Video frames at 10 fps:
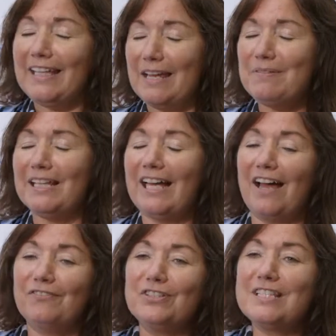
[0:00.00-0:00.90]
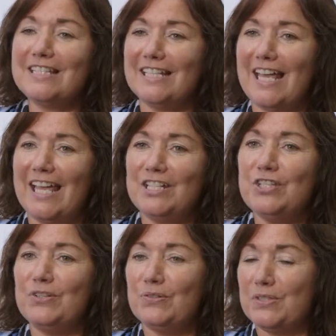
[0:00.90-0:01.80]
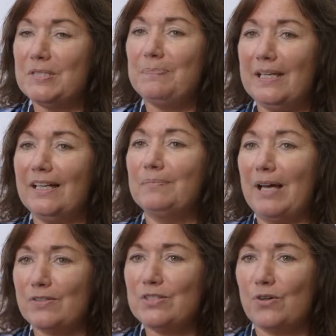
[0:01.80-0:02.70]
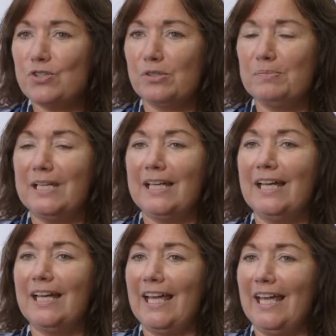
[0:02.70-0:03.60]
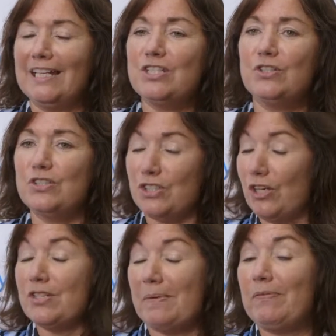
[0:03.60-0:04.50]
came to the conference today to speak about social media and to share some